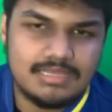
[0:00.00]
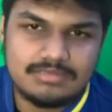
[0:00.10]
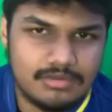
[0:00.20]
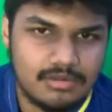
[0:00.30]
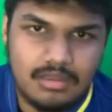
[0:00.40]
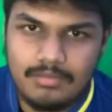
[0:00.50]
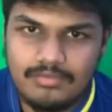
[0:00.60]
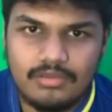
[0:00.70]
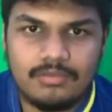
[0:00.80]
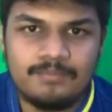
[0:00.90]
They're going to come out
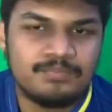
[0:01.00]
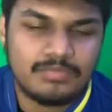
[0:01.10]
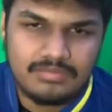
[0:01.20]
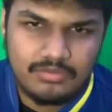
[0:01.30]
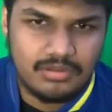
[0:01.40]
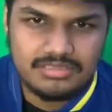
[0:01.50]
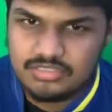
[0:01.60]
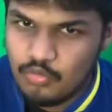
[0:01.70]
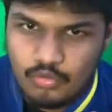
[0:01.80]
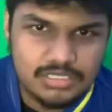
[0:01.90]
there. They're going to just
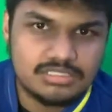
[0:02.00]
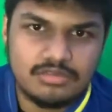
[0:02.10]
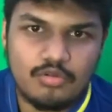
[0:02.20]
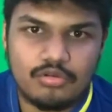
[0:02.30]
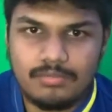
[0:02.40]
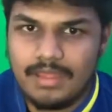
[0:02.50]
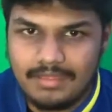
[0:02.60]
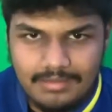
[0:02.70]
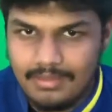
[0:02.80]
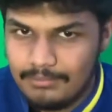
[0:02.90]
rush to the quarterback,
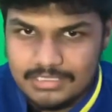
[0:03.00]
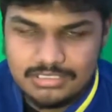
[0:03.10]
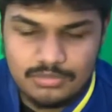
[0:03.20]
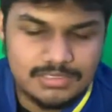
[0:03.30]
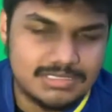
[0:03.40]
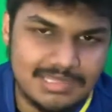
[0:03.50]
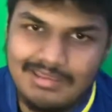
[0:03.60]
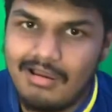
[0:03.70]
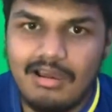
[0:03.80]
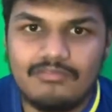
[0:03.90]
get Mitch Trubisky
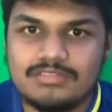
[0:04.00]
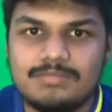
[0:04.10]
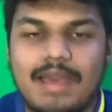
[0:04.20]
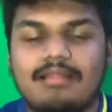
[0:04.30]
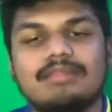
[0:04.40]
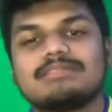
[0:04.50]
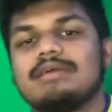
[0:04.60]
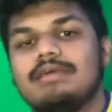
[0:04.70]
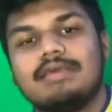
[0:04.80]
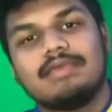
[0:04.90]
off his balance.
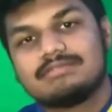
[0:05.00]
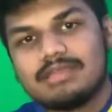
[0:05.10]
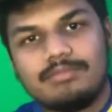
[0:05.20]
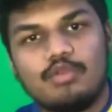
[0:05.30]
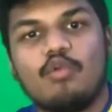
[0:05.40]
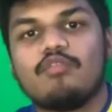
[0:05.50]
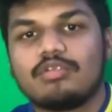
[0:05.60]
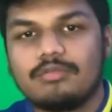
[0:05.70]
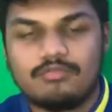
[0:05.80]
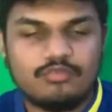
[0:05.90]
It's going to be over.
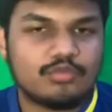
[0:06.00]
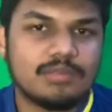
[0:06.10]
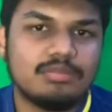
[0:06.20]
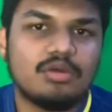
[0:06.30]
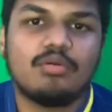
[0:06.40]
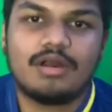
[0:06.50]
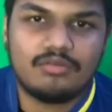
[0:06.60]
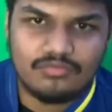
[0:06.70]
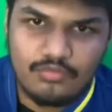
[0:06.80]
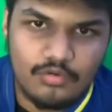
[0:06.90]
Free blowout
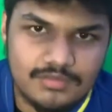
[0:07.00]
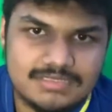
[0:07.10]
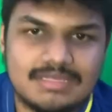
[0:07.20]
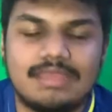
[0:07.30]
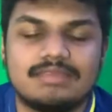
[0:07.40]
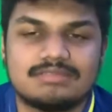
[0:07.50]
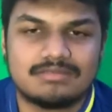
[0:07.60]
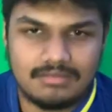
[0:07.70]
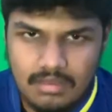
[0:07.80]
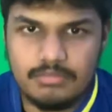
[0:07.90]
for the Saints
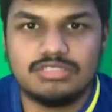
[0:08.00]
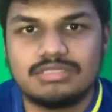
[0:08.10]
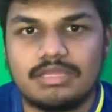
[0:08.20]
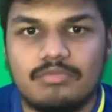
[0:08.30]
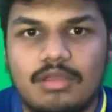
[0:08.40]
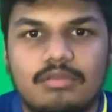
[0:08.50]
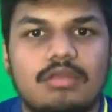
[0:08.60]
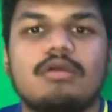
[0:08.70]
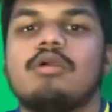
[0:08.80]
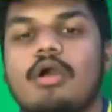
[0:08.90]
coming to the second round.
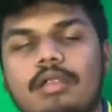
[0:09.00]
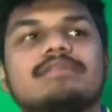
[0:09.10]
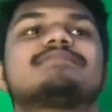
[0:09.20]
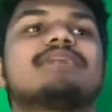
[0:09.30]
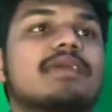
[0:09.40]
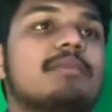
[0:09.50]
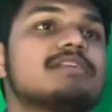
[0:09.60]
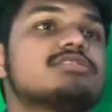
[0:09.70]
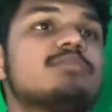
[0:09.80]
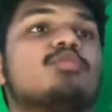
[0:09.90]
All right, second
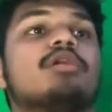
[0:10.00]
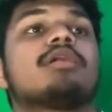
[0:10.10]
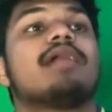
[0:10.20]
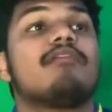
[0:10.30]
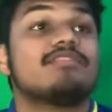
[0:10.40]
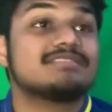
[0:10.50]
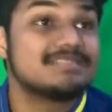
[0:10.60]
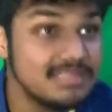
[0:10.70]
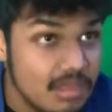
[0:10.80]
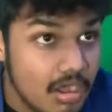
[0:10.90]
matchup, we are going to have the
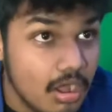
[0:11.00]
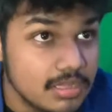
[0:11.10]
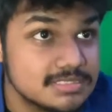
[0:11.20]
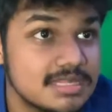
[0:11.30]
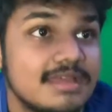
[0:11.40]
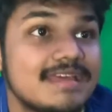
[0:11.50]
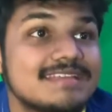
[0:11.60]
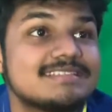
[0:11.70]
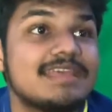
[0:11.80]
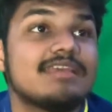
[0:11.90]
Seahawks
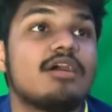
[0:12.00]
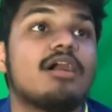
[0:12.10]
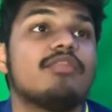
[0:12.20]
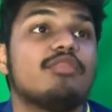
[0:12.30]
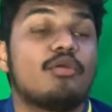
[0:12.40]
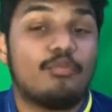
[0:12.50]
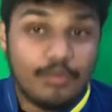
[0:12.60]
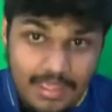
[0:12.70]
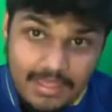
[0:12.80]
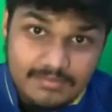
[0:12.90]
taking on the
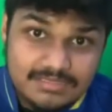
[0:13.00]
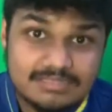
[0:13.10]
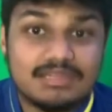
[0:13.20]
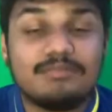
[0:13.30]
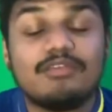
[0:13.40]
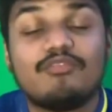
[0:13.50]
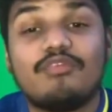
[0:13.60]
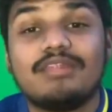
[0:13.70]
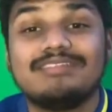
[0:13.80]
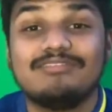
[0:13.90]
Rams. This is going to be a
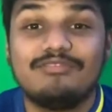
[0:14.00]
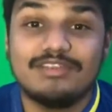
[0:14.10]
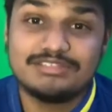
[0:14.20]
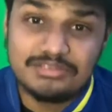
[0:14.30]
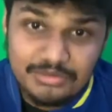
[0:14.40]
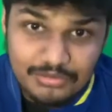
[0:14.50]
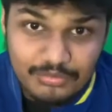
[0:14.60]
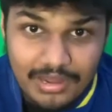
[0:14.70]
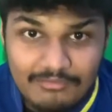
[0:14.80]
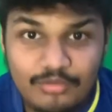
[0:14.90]
fun divisional
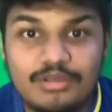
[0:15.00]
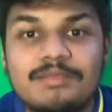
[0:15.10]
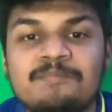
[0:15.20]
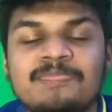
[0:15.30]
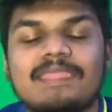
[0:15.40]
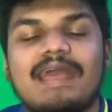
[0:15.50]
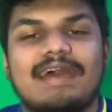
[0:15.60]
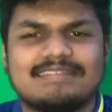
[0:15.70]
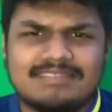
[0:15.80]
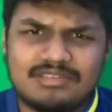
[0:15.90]
rivalry
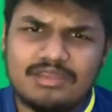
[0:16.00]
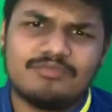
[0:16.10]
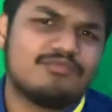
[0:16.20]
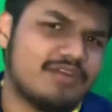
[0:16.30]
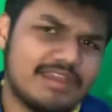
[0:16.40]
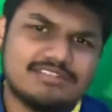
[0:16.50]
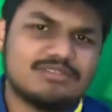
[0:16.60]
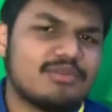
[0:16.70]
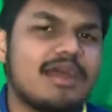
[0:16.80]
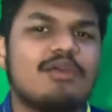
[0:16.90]
as they try to fight each
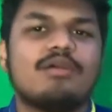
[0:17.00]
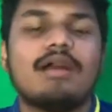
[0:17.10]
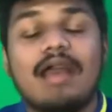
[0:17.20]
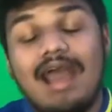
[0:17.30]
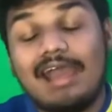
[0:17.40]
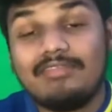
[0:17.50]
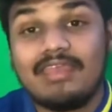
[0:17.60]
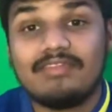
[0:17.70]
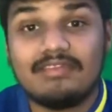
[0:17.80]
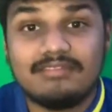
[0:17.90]
other out. I think at
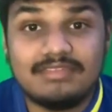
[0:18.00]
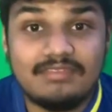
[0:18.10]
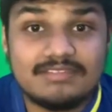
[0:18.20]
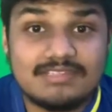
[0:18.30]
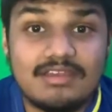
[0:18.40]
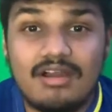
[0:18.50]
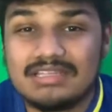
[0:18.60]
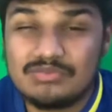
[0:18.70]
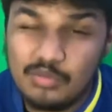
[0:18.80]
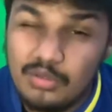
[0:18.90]
the end of the day, the
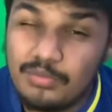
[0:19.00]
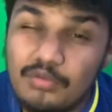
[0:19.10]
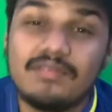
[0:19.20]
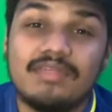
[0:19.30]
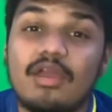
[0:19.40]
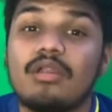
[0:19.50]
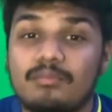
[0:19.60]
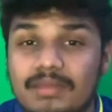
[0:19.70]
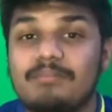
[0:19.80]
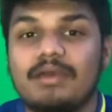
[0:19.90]
Seahawks will prove that they are a
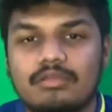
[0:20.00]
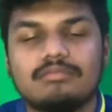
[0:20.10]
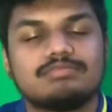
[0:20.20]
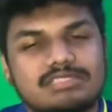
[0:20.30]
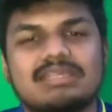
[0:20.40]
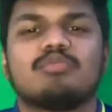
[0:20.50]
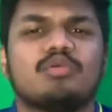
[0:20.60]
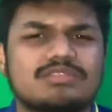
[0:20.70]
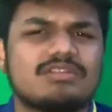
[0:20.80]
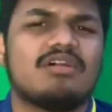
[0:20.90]
bit better, just like what we
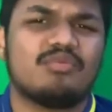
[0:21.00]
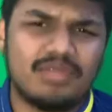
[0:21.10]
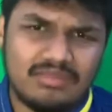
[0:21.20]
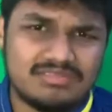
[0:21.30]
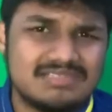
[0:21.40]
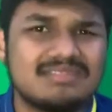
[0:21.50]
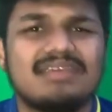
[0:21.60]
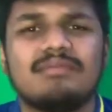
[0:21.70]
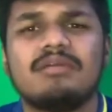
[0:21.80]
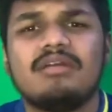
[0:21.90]
saw in the regular season
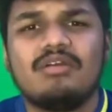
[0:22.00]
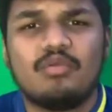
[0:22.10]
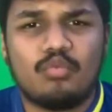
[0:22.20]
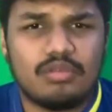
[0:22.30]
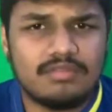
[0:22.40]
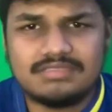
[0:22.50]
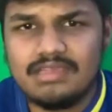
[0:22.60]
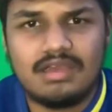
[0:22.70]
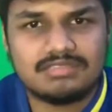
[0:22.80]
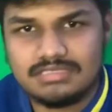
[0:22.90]
game, where the
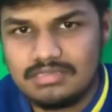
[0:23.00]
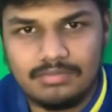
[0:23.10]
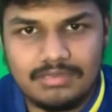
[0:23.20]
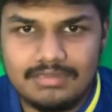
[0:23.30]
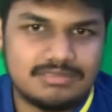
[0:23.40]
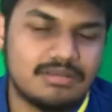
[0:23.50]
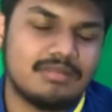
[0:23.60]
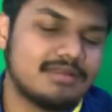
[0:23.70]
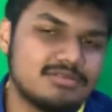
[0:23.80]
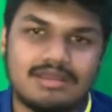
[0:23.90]
Seahawks just completely took
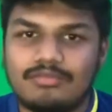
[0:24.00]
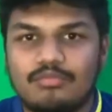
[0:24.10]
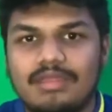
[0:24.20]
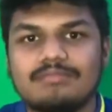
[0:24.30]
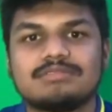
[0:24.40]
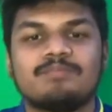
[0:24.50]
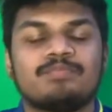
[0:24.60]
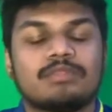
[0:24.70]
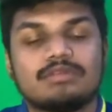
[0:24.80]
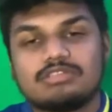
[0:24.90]
out the Rams.
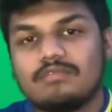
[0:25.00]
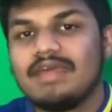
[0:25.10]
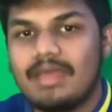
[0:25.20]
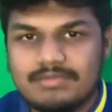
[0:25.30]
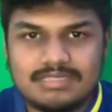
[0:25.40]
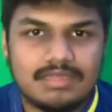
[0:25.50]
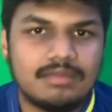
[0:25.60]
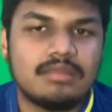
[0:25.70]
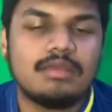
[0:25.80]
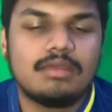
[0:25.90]
So if that happens
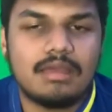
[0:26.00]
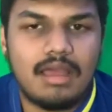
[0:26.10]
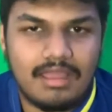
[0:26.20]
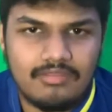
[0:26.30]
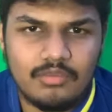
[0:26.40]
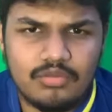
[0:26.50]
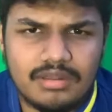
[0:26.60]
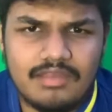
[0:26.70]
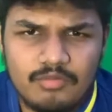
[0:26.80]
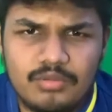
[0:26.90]
again, I think we're going to
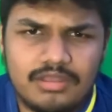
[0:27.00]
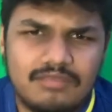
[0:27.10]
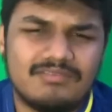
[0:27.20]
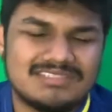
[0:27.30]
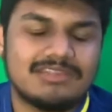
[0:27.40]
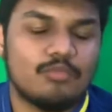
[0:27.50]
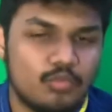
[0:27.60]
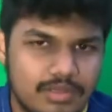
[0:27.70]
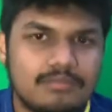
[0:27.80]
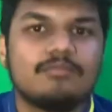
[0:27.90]
have a pretty convincing
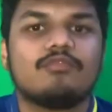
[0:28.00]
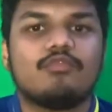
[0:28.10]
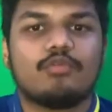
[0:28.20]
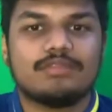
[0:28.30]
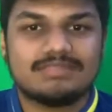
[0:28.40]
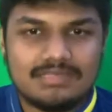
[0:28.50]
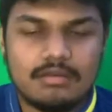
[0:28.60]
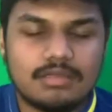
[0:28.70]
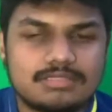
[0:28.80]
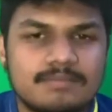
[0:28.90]
win for the
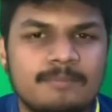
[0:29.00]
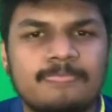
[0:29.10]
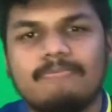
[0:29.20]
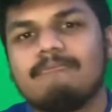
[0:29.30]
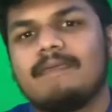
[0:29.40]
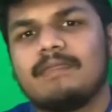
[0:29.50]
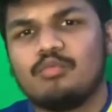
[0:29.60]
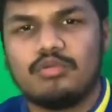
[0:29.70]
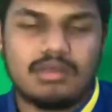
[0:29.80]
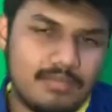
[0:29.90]
Seahawks. Then
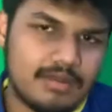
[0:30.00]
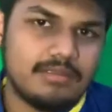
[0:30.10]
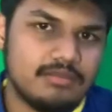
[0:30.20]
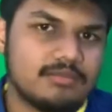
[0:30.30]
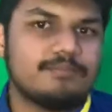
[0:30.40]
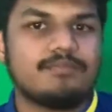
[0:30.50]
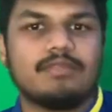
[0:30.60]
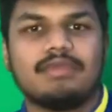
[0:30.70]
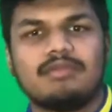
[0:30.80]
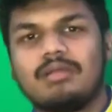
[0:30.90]
we'll come out of here,
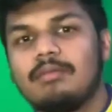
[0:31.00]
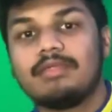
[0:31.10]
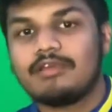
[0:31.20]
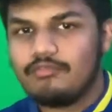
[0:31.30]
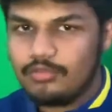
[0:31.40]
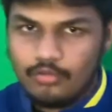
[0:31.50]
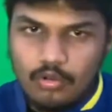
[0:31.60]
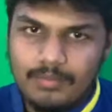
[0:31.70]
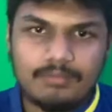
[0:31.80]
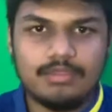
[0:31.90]
and it'll probably be like a field goal
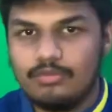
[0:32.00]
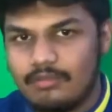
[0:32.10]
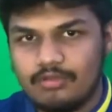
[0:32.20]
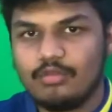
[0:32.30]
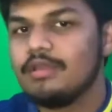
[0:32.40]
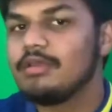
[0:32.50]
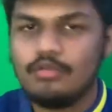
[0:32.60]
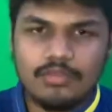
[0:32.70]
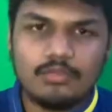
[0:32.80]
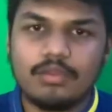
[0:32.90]
maybe. You never know. It could go
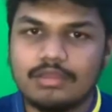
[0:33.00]
either way.